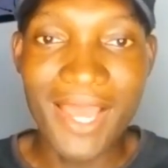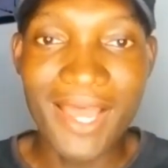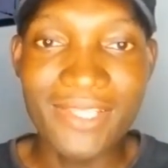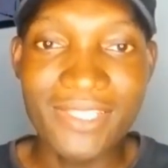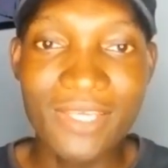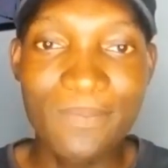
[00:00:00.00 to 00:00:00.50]

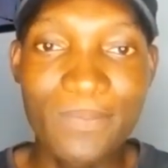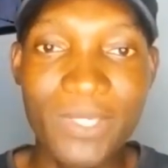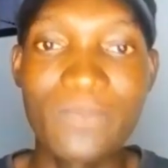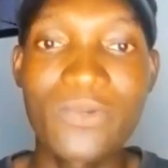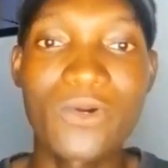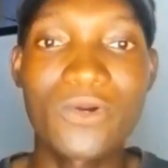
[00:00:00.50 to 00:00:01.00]
as a
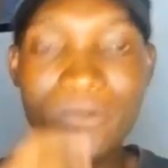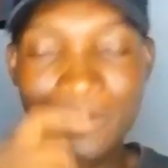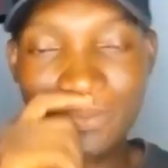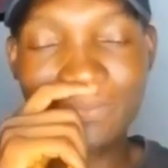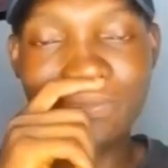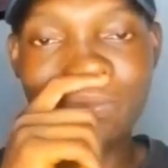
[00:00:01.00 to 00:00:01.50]

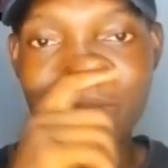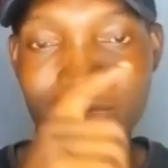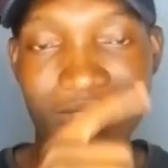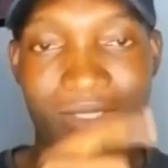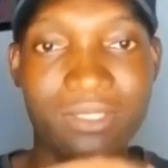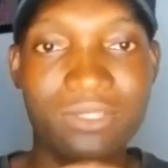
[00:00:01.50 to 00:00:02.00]
people,
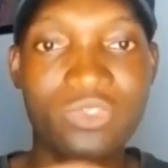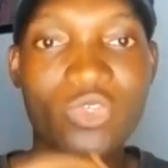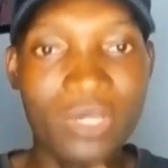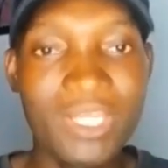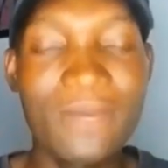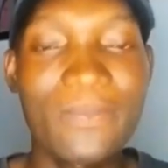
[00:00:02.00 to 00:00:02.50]

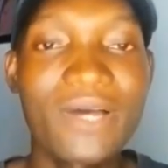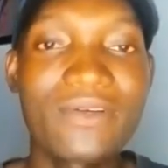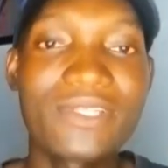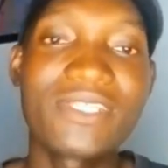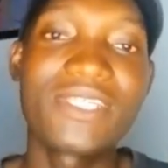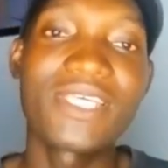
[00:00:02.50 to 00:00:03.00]
talking
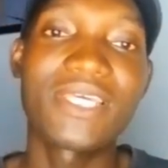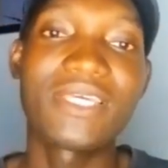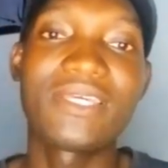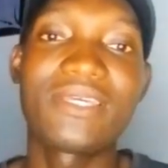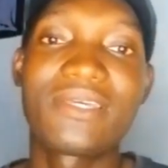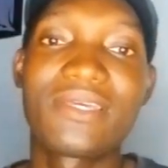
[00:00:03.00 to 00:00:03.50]
about
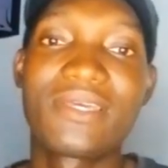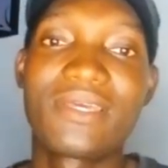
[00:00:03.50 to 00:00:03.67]
the